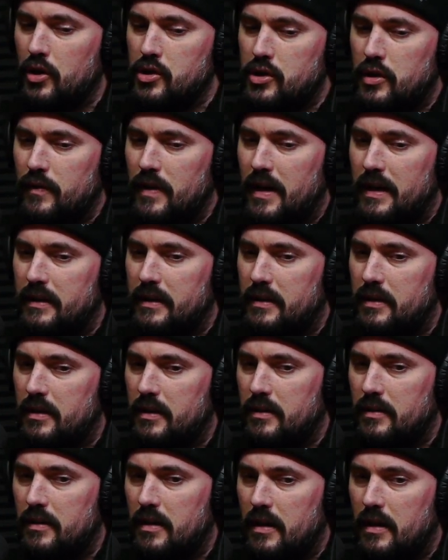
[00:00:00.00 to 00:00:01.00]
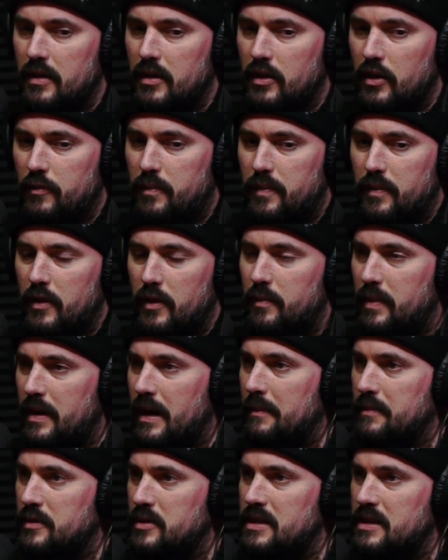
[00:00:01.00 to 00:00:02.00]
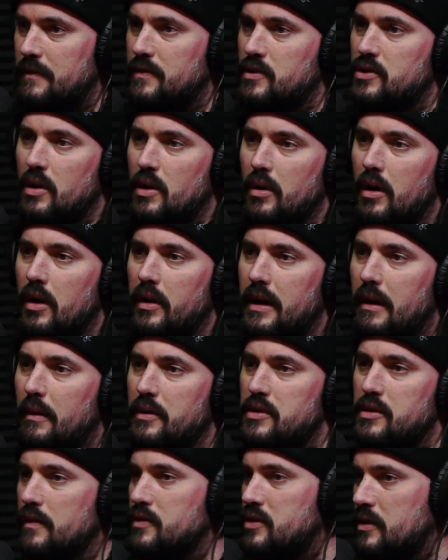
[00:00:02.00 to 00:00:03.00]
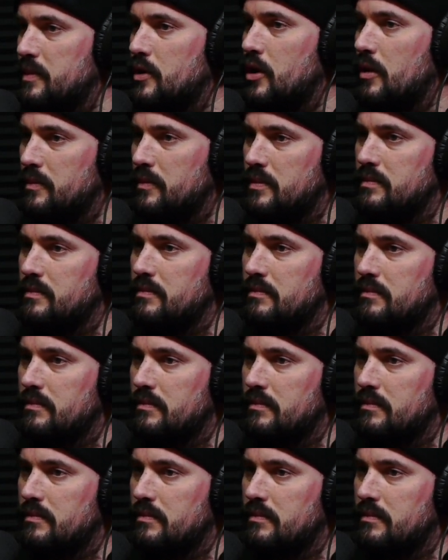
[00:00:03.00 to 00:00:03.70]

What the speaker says: because you've been amputee for so long now, it's obviously become